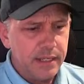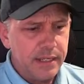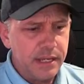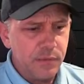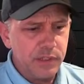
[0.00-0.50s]

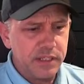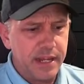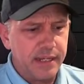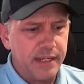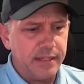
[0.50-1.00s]
he was
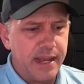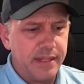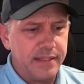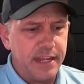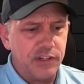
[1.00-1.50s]
thinking
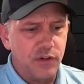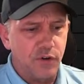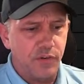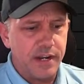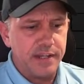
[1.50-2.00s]
that the engine
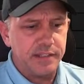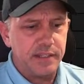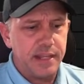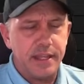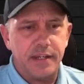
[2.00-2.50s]
overheats
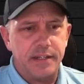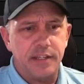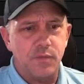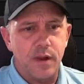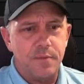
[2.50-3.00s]
and then it
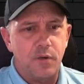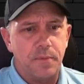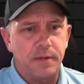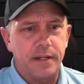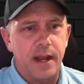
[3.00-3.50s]
doesn't run
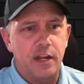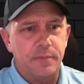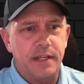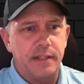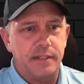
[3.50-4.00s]
properly at idle
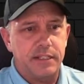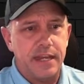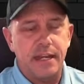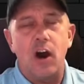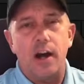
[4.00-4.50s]
because it's
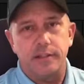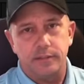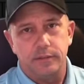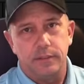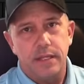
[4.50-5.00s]
getting hot.
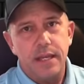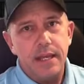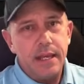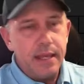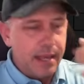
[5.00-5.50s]

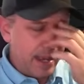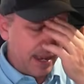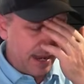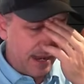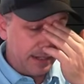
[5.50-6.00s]

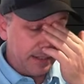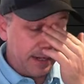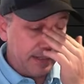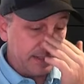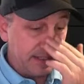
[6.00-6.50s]
And
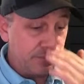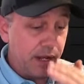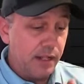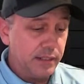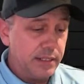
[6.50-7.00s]
I said,
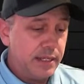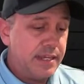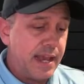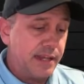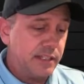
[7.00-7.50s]
well,
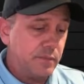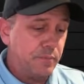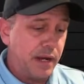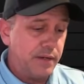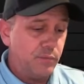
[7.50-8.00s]
yes,
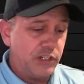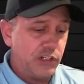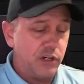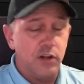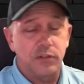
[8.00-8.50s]
but we
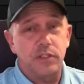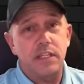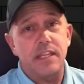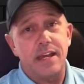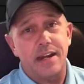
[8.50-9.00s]
should also
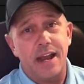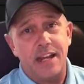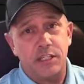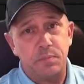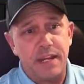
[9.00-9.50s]
see that at
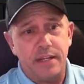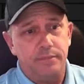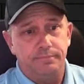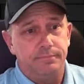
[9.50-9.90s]
high speed.